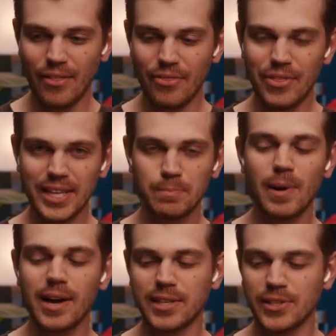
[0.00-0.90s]
This
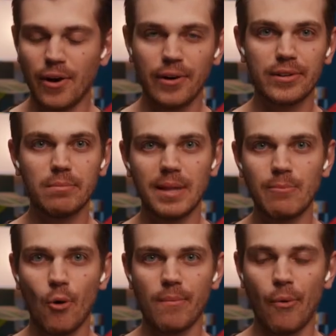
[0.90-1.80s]
box is arguably
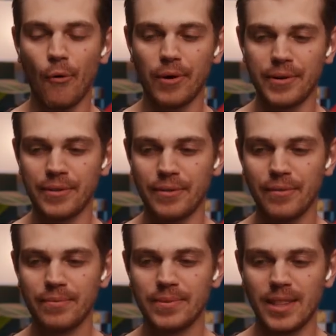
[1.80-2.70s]
more important
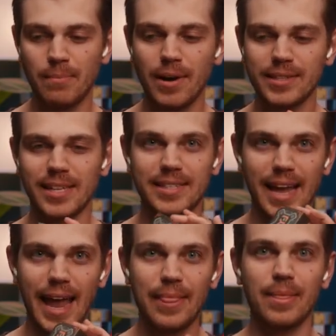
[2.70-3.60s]
than the box that's
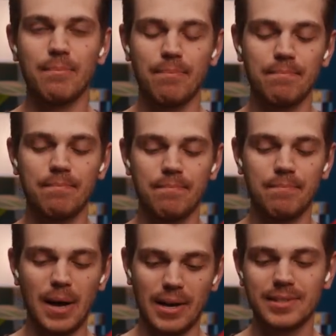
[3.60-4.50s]
in the
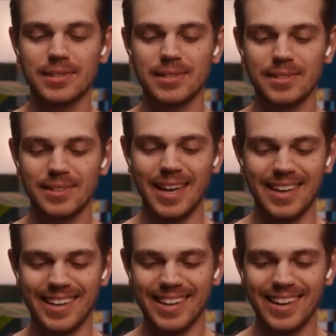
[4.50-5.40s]
box,
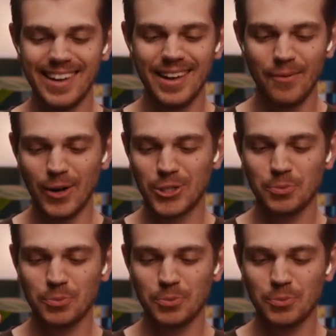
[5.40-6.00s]
which